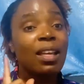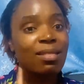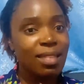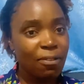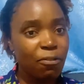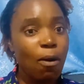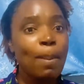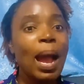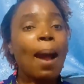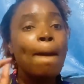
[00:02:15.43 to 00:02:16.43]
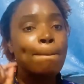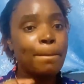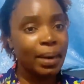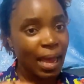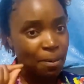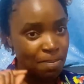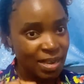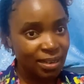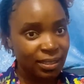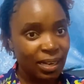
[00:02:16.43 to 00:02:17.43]
the former Prime
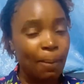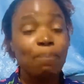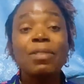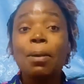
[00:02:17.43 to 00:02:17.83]
Minister.